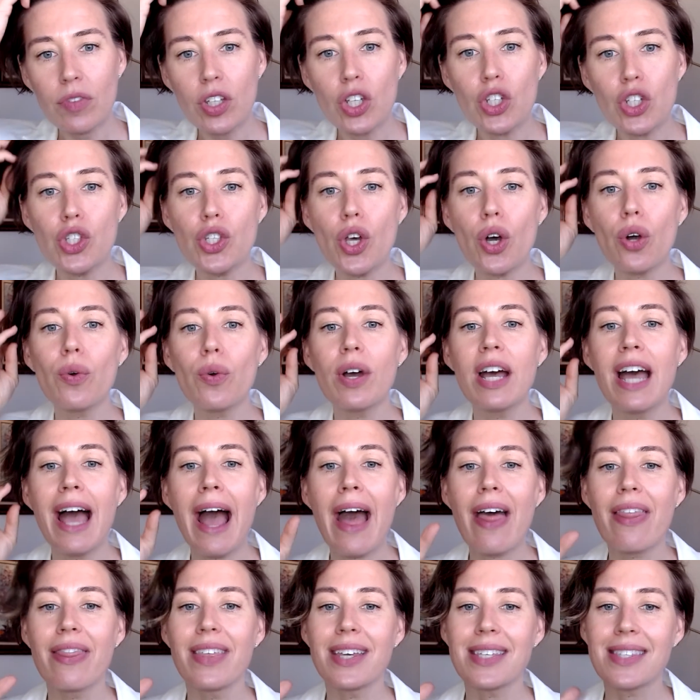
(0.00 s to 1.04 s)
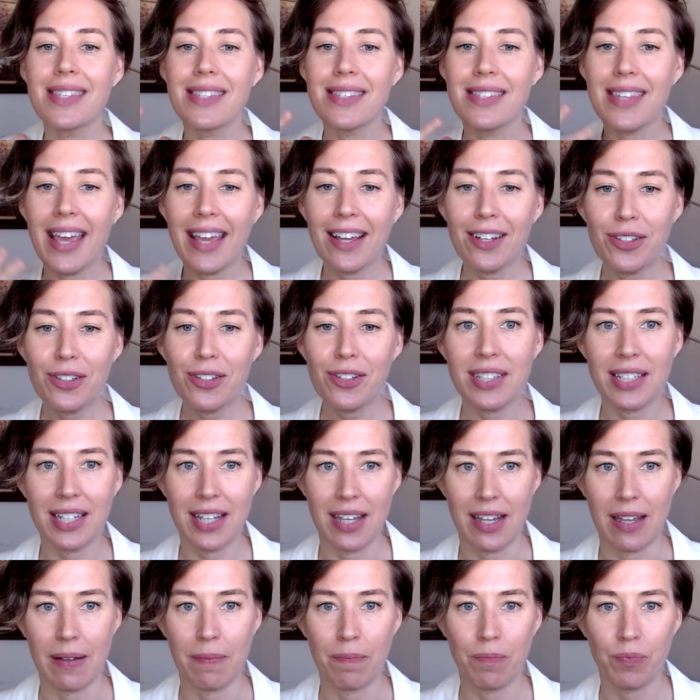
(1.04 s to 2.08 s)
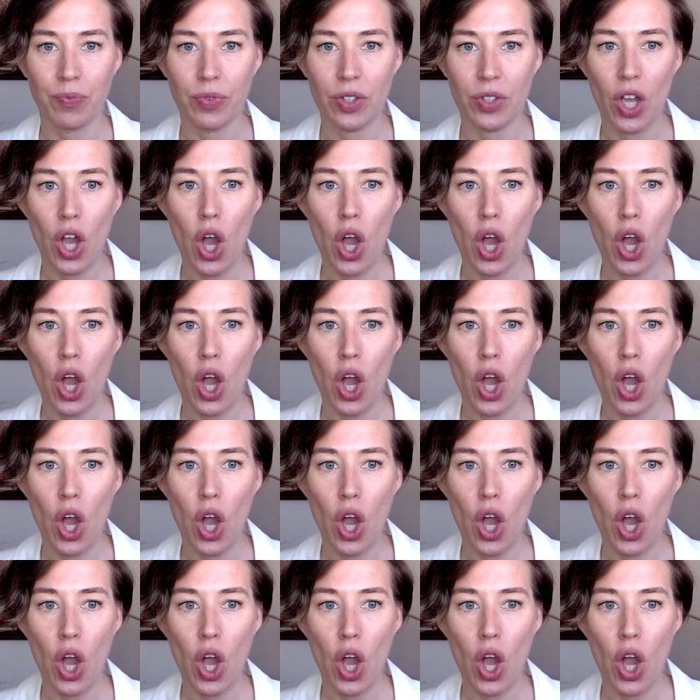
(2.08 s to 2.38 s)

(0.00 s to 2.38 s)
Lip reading: So the sales team